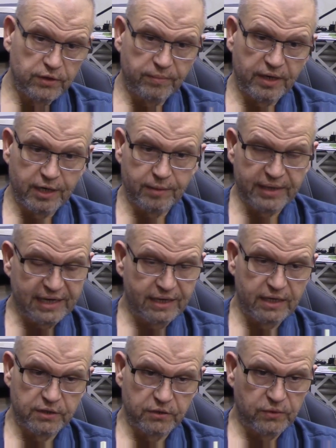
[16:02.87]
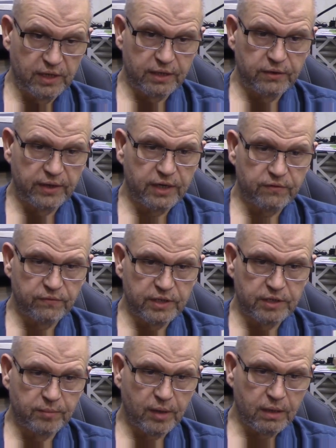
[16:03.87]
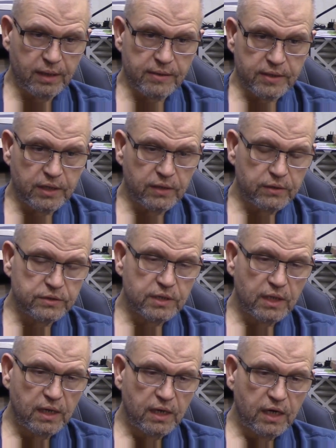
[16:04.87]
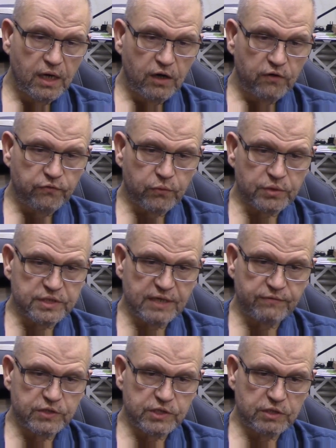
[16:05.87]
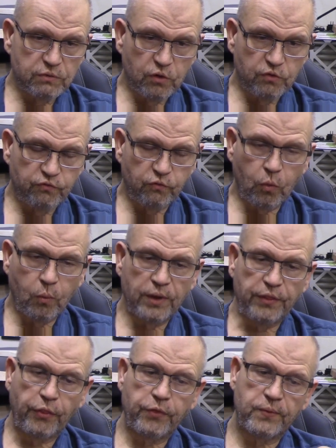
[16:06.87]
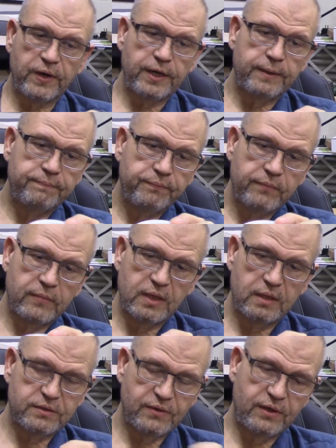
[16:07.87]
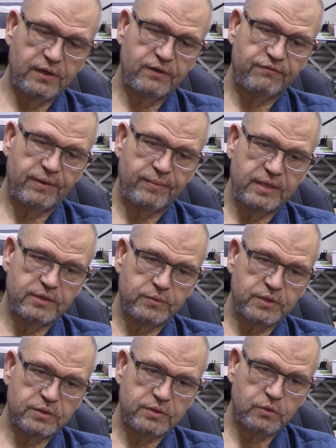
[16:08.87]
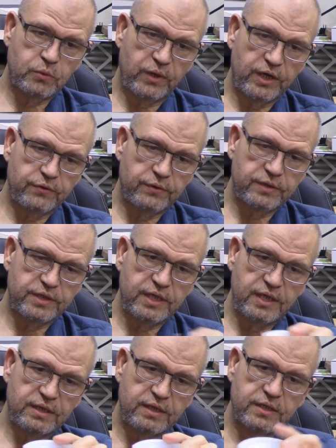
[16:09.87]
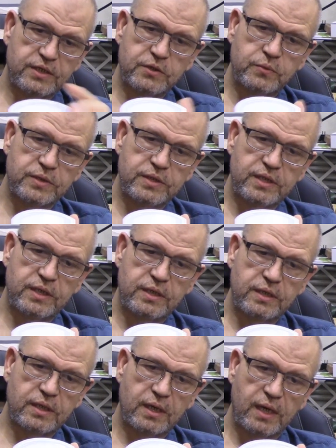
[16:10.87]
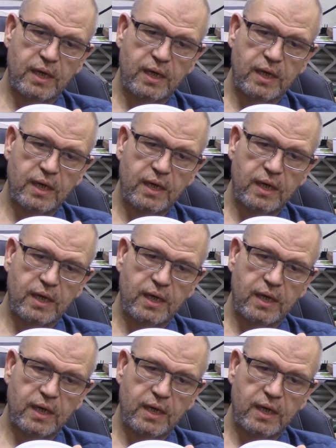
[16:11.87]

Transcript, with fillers: on the bottom, again, I do not know how to read the McClelland codes, 470413. So I don't know if that means it was 2013 that this was tinned,